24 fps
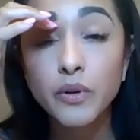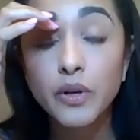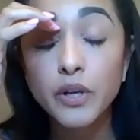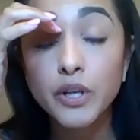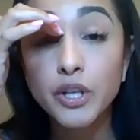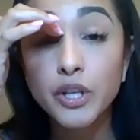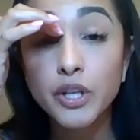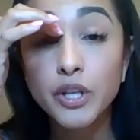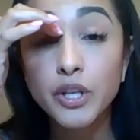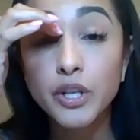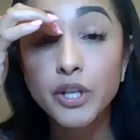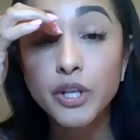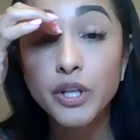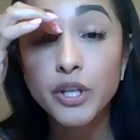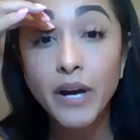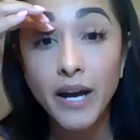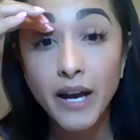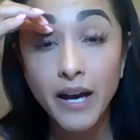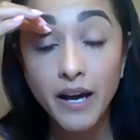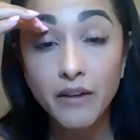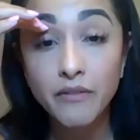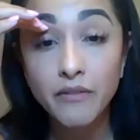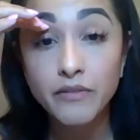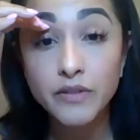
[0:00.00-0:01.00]
you
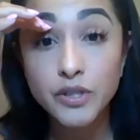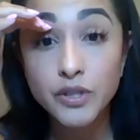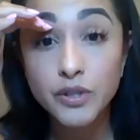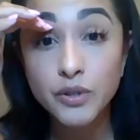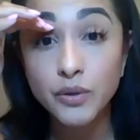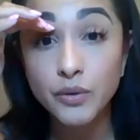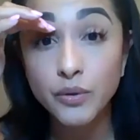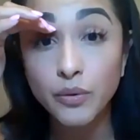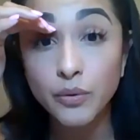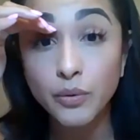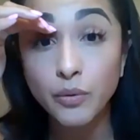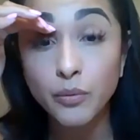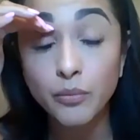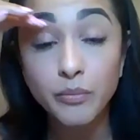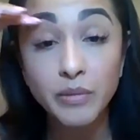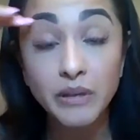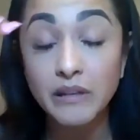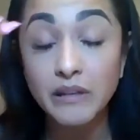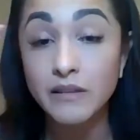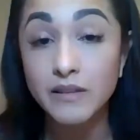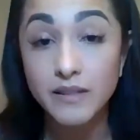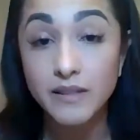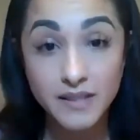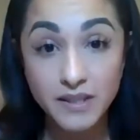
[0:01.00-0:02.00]
have to be
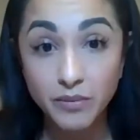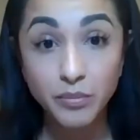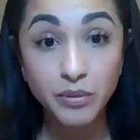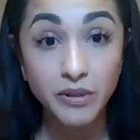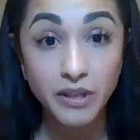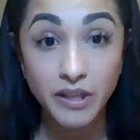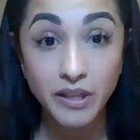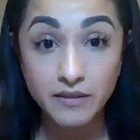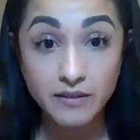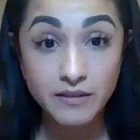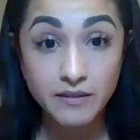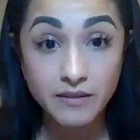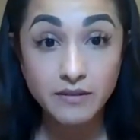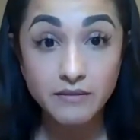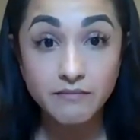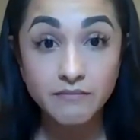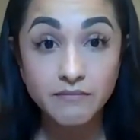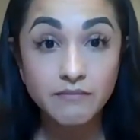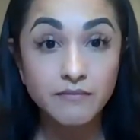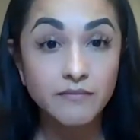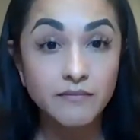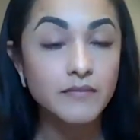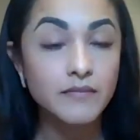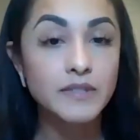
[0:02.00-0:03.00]
disciplined.
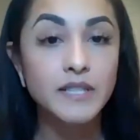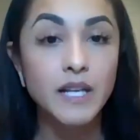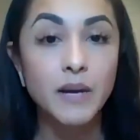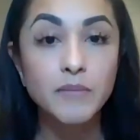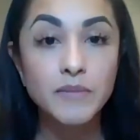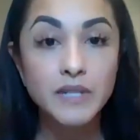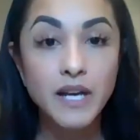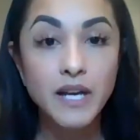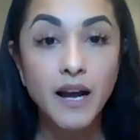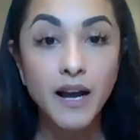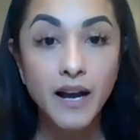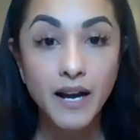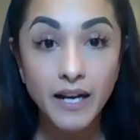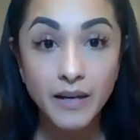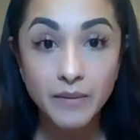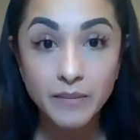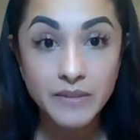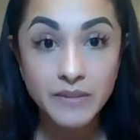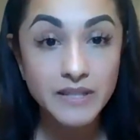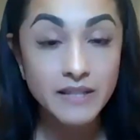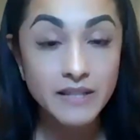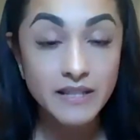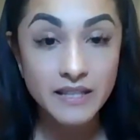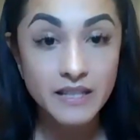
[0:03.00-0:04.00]
Sometimes
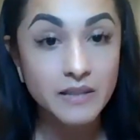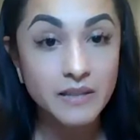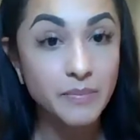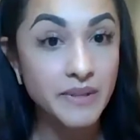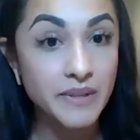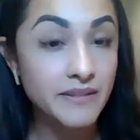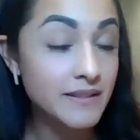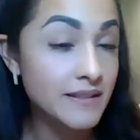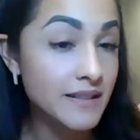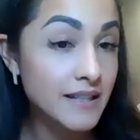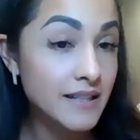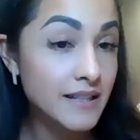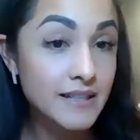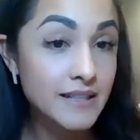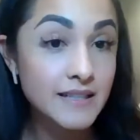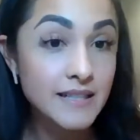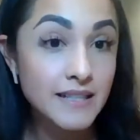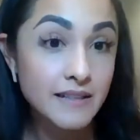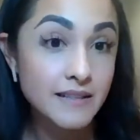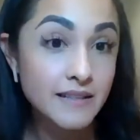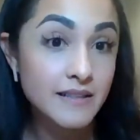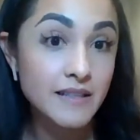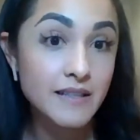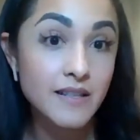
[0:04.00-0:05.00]
this business
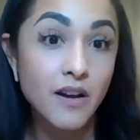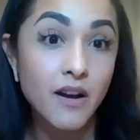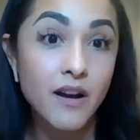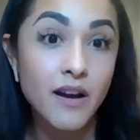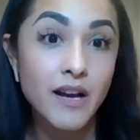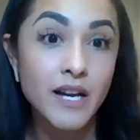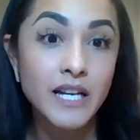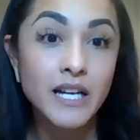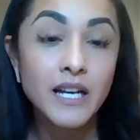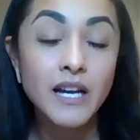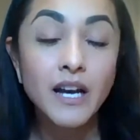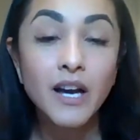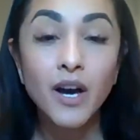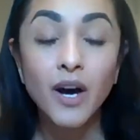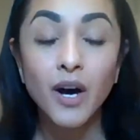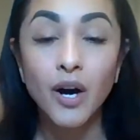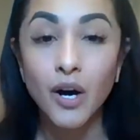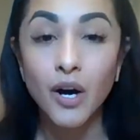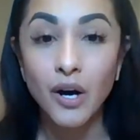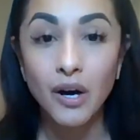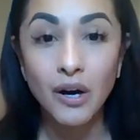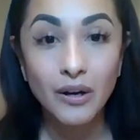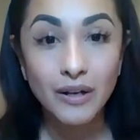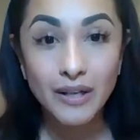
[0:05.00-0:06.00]
is not
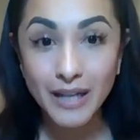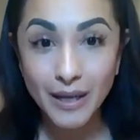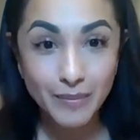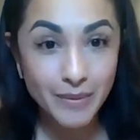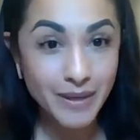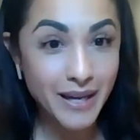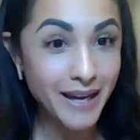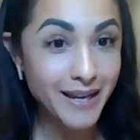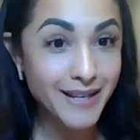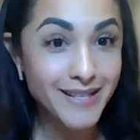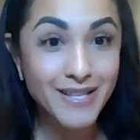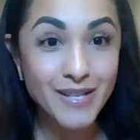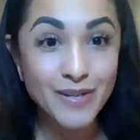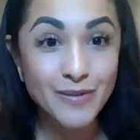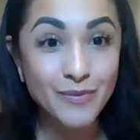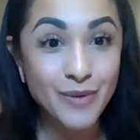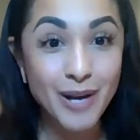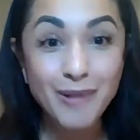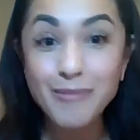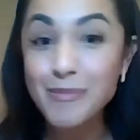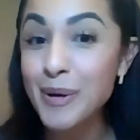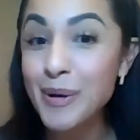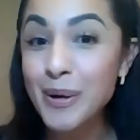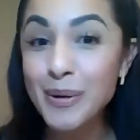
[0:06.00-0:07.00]
all cupcakes and
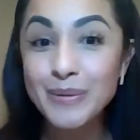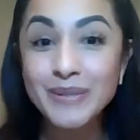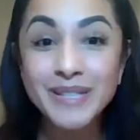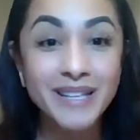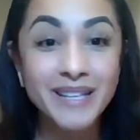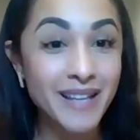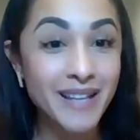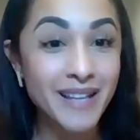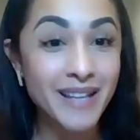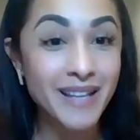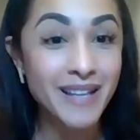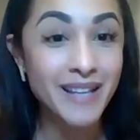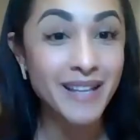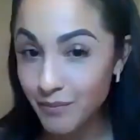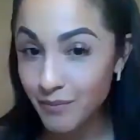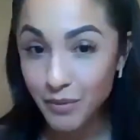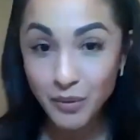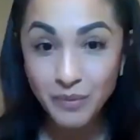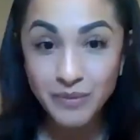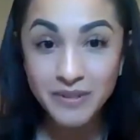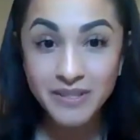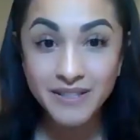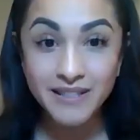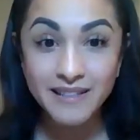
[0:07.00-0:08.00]
rainbows, and the
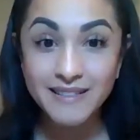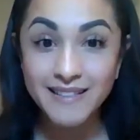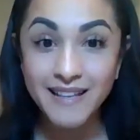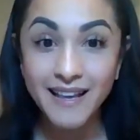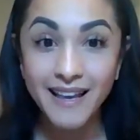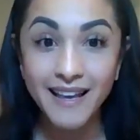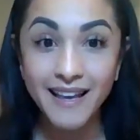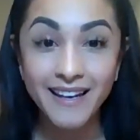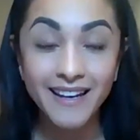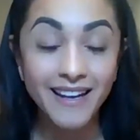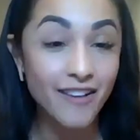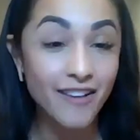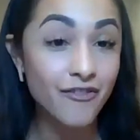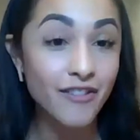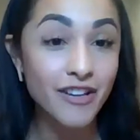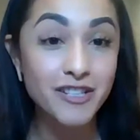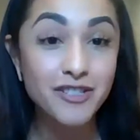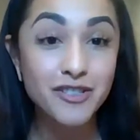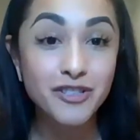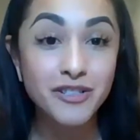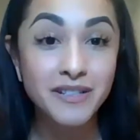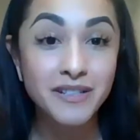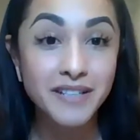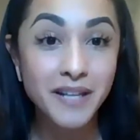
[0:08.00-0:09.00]
honeymoon season
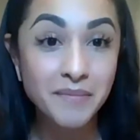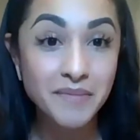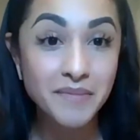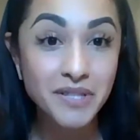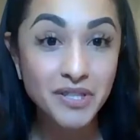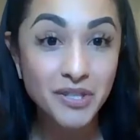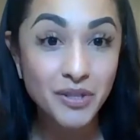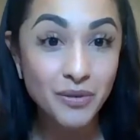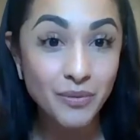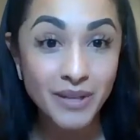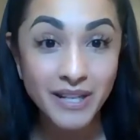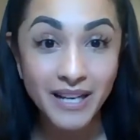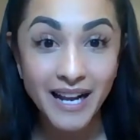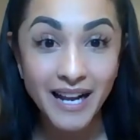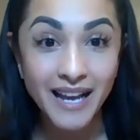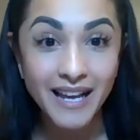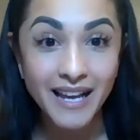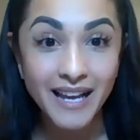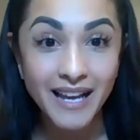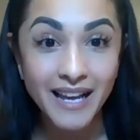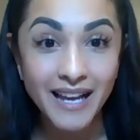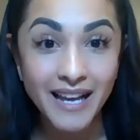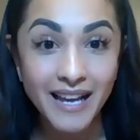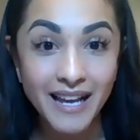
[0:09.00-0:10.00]
eventually comes to an
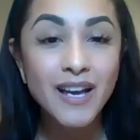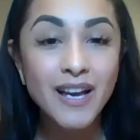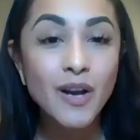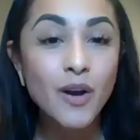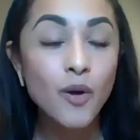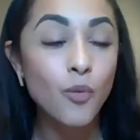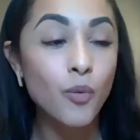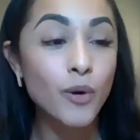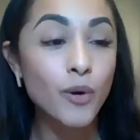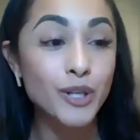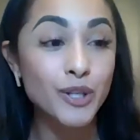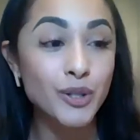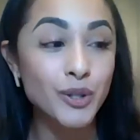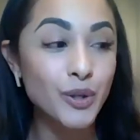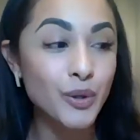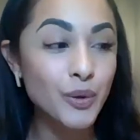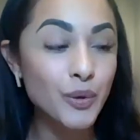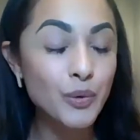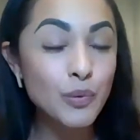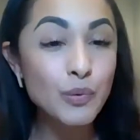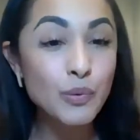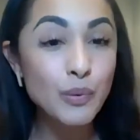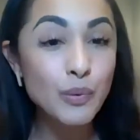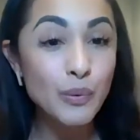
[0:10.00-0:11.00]
end where
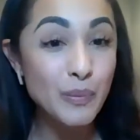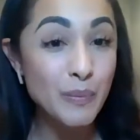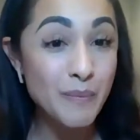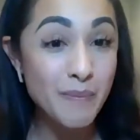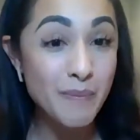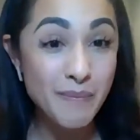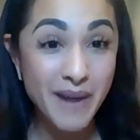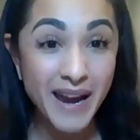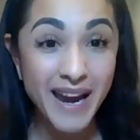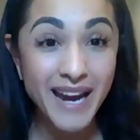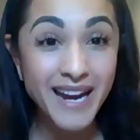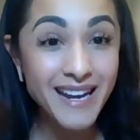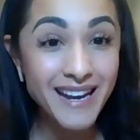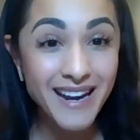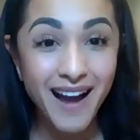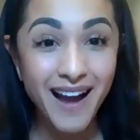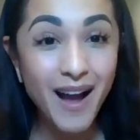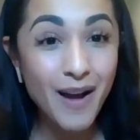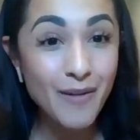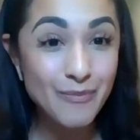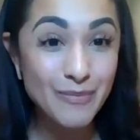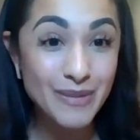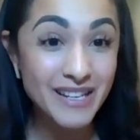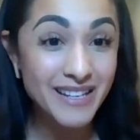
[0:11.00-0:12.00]
you may not
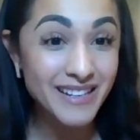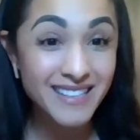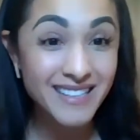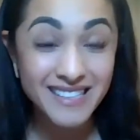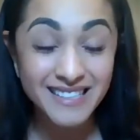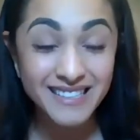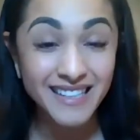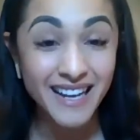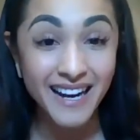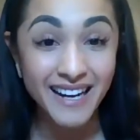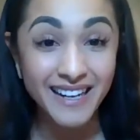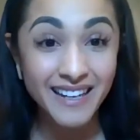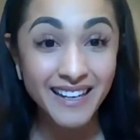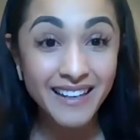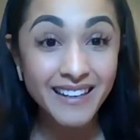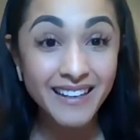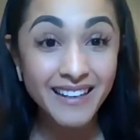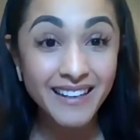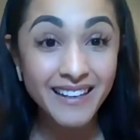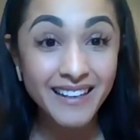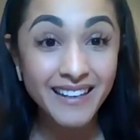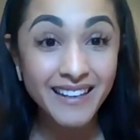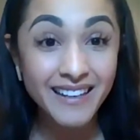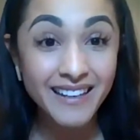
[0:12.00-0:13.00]
be excited
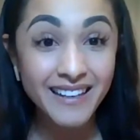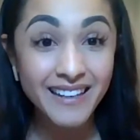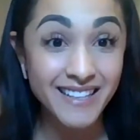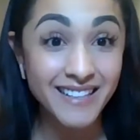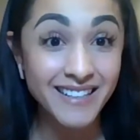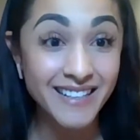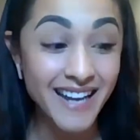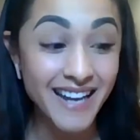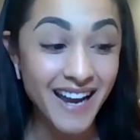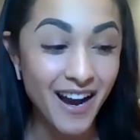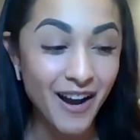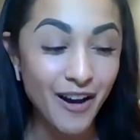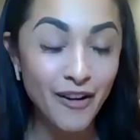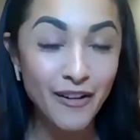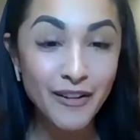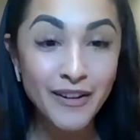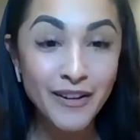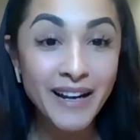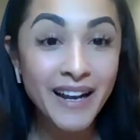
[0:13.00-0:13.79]
to sit down